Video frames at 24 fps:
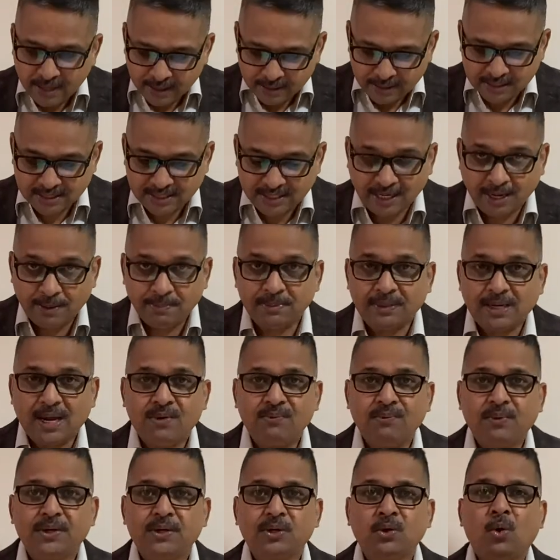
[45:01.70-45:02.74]
the same
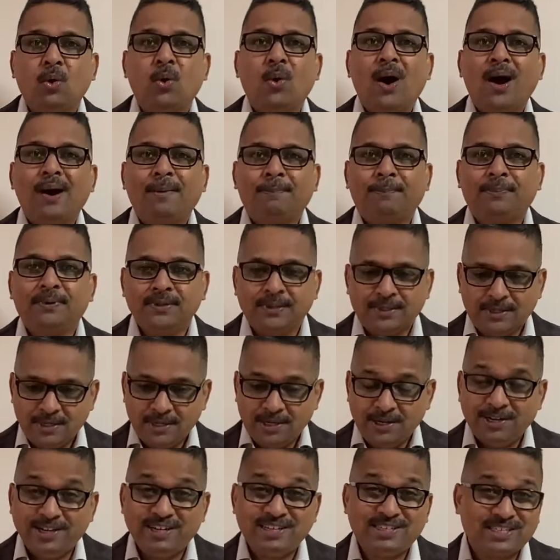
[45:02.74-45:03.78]
time when you go up
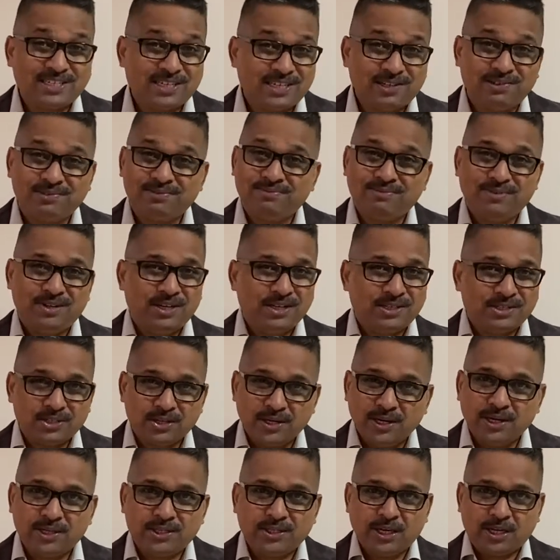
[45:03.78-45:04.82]
it's a, it's
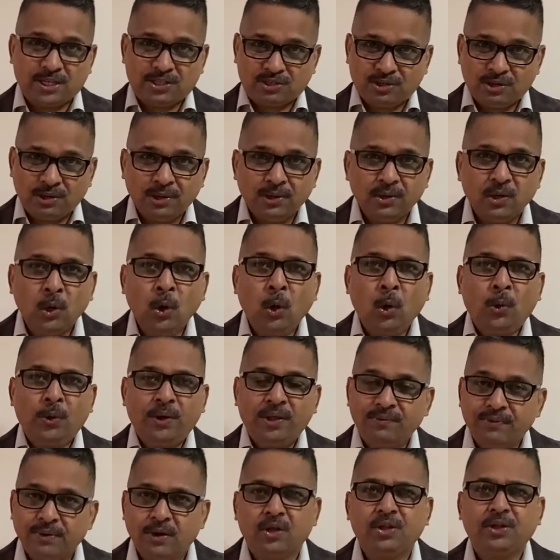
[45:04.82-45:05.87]
it takes a load
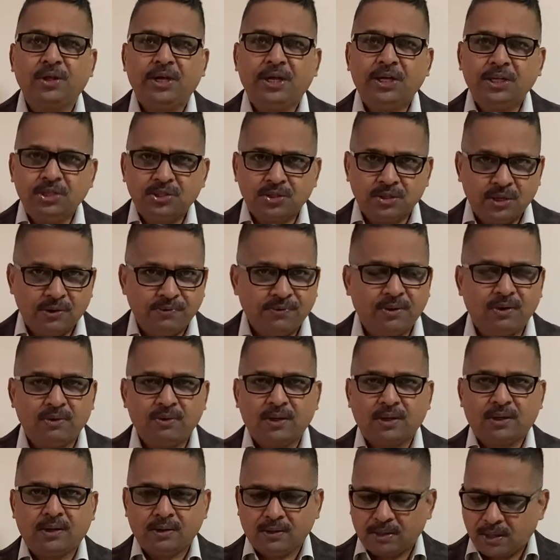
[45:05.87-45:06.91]
even on the engine even on
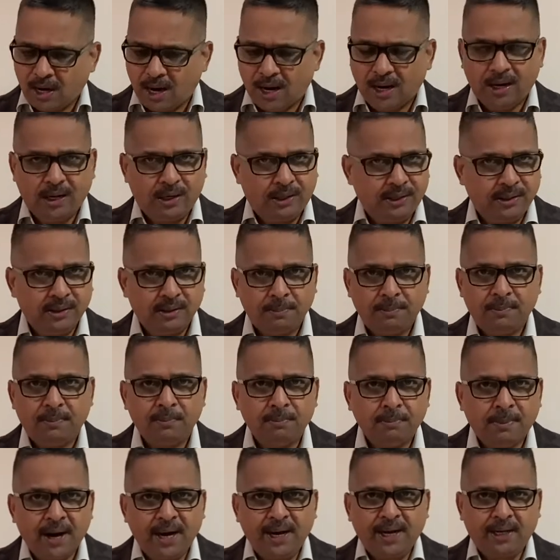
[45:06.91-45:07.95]
the car and the
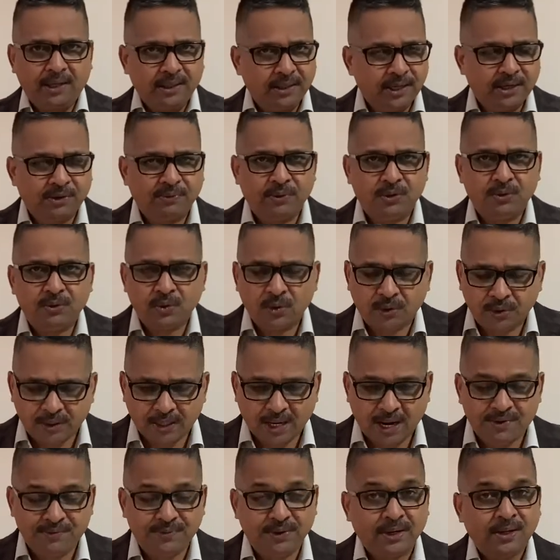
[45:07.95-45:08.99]
bike that way you are
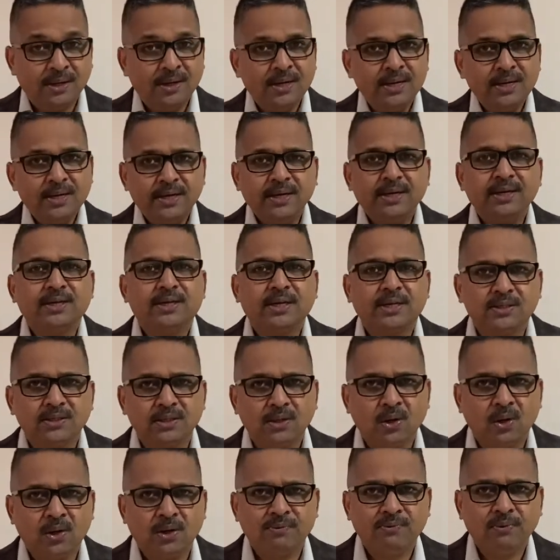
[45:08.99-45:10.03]
driving it takes a
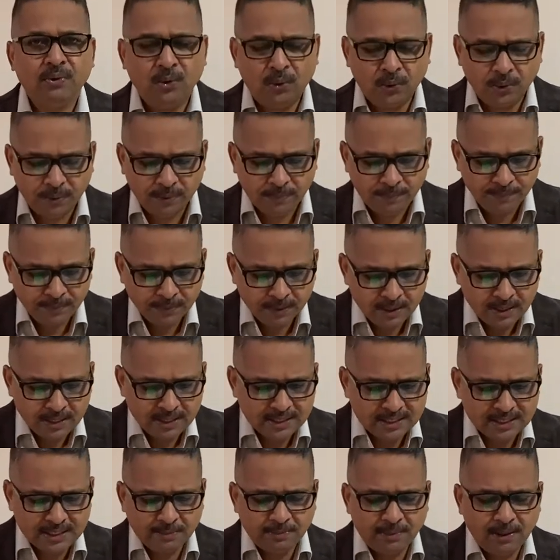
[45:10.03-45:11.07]
lot of load
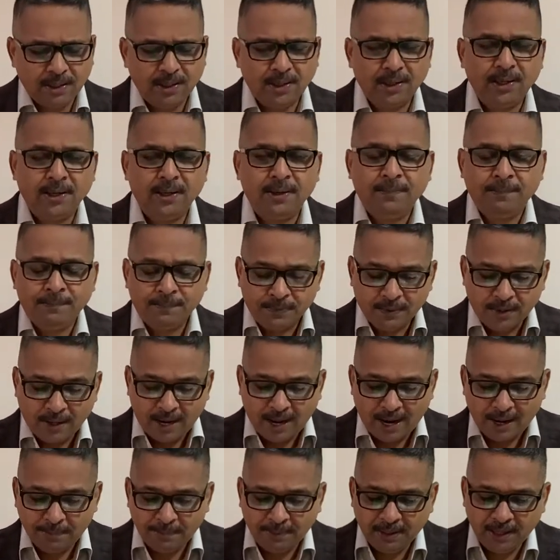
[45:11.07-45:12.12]
similarly
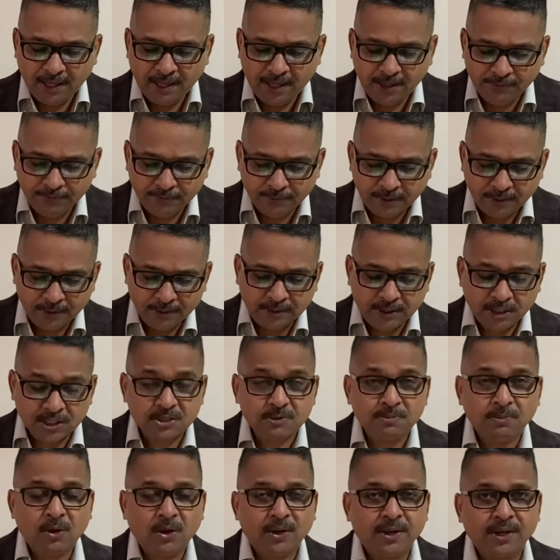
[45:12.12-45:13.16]
i believe uh, this
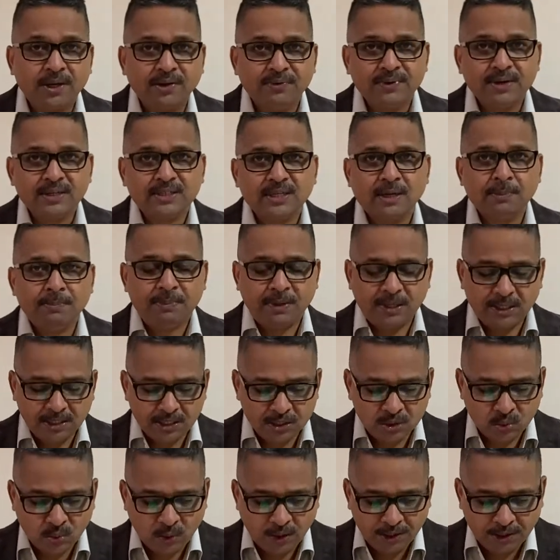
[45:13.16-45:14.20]
morning even as i bring
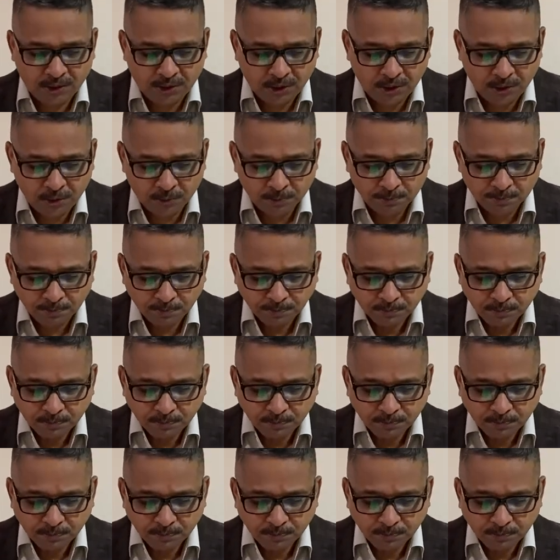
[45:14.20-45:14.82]
this word to you